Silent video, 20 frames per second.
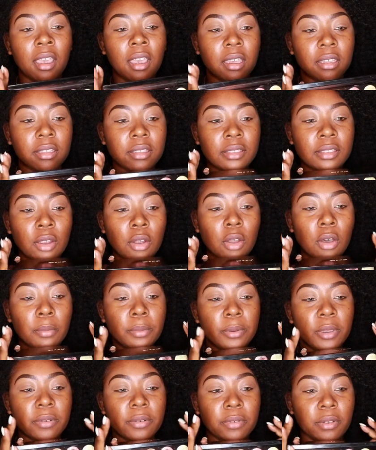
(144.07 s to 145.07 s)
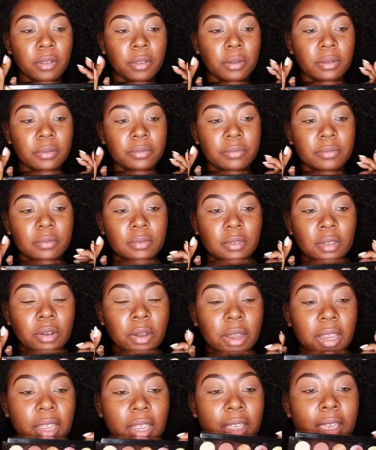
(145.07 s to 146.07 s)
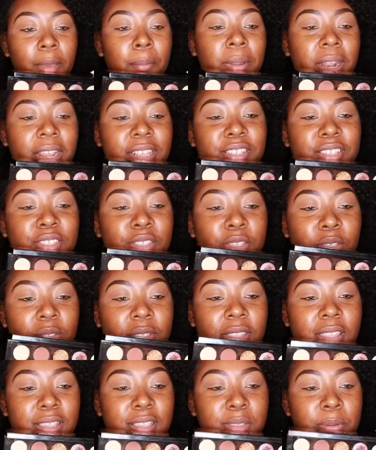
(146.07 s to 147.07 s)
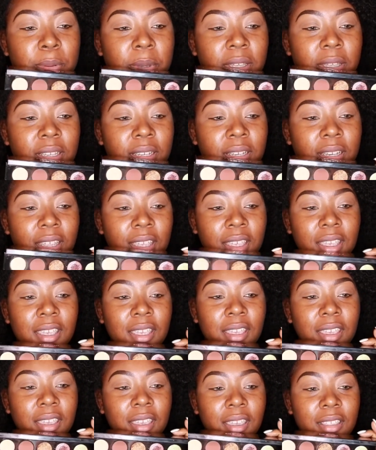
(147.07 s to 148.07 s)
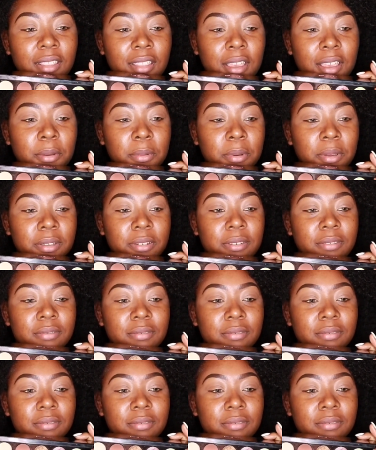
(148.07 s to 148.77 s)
they're all beautiful, great, but I just use this one and that one.